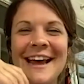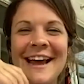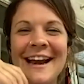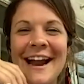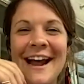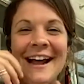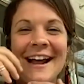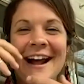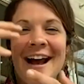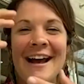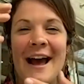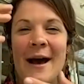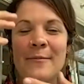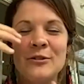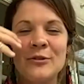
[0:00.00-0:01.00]
And I
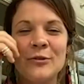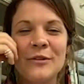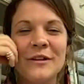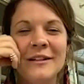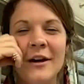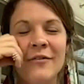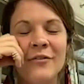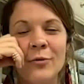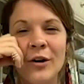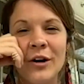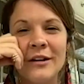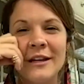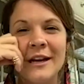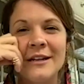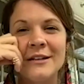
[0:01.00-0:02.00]
absolutely love the
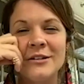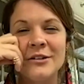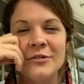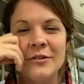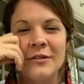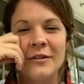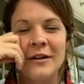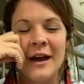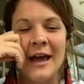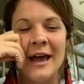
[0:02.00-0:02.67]
work that I do.